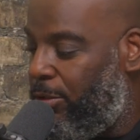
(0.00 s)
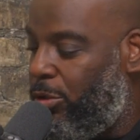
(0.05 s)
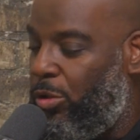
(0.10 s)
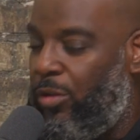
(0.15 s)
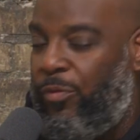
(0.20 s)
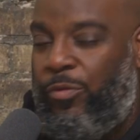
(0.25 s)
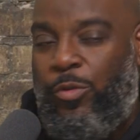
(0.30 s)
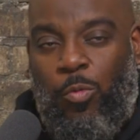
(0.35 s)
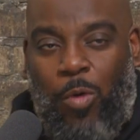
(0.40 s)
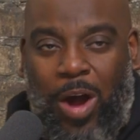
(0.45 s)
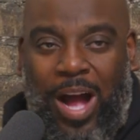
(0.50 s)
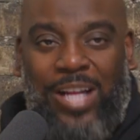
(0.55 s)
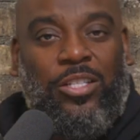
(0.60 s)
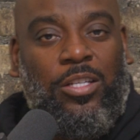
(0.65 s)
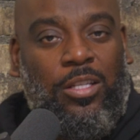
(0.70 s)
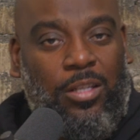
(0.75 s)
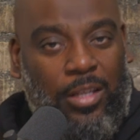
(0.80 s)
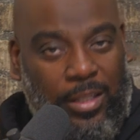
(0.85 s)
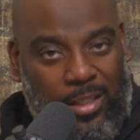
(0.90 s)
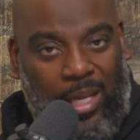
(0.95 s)
So if you're
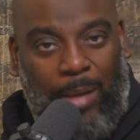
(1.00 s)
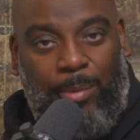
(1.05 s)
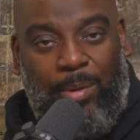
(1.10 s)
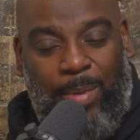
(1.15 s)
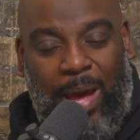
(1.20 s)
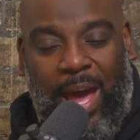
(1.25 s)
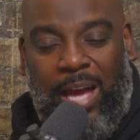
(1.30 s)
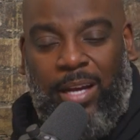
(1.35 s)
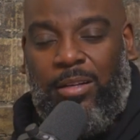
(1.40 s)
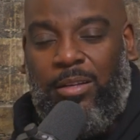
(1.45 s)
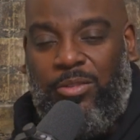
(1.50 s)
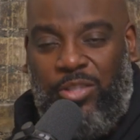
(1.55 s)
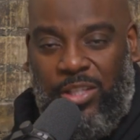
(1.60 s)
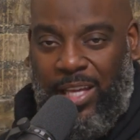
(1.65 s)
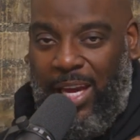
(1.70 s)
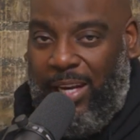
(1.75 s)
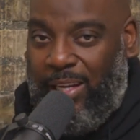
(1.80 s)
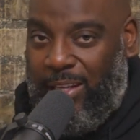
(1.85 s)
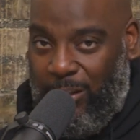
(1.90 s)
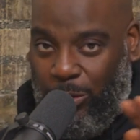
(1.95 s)
watching, it's coming back. Just
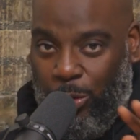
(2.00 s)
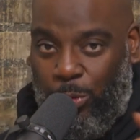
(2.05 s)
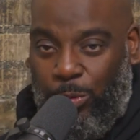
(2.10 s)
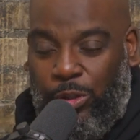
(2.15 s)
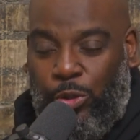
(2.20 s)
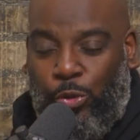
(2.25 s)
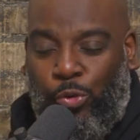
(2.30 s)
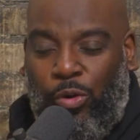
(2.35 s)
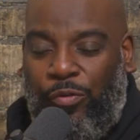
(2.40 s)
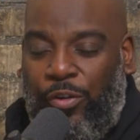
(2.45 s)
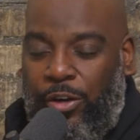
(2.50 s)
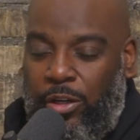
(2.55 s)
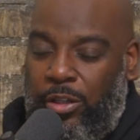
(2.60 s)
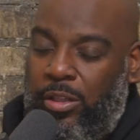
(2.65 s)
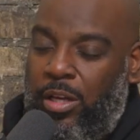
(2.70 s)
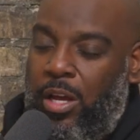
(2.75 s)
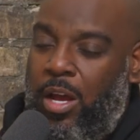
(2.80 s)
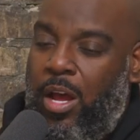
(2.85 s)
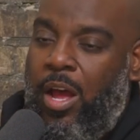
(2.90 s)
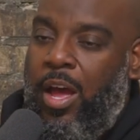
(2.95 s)
got to get through a tour first.